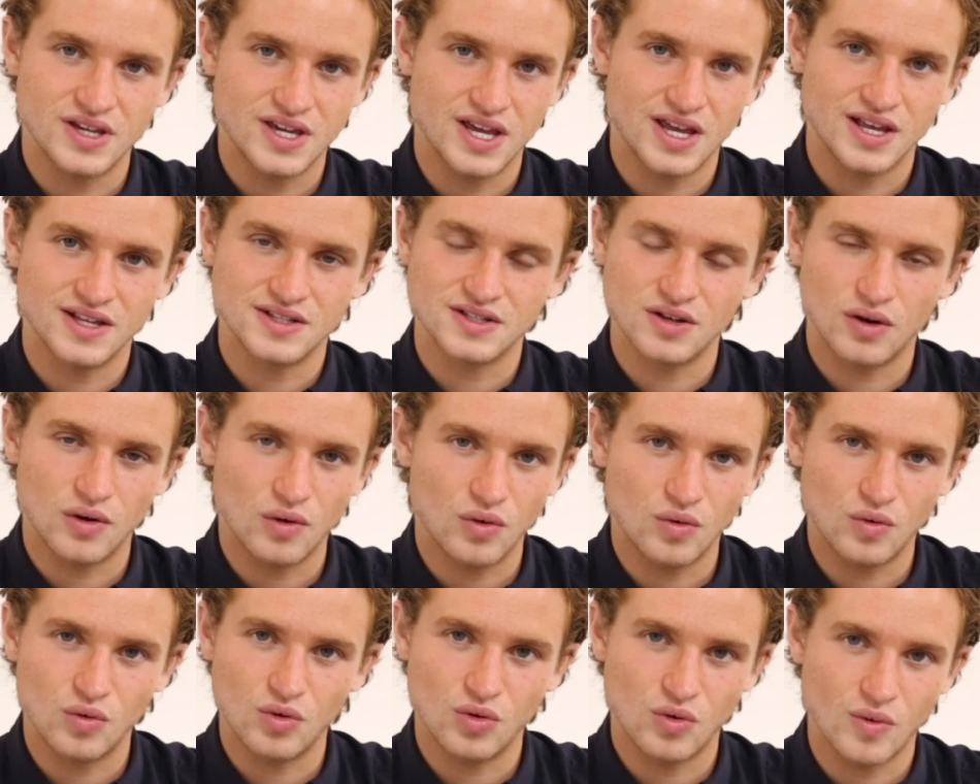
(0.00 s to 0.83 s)
the years,
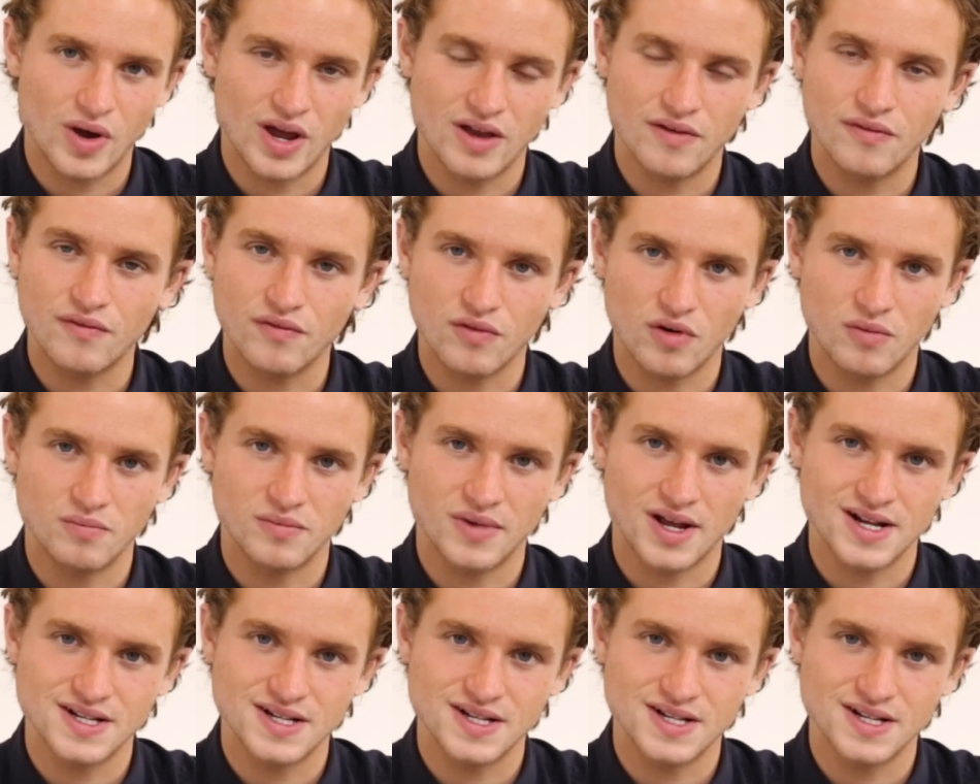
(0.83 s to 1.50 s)
all the way from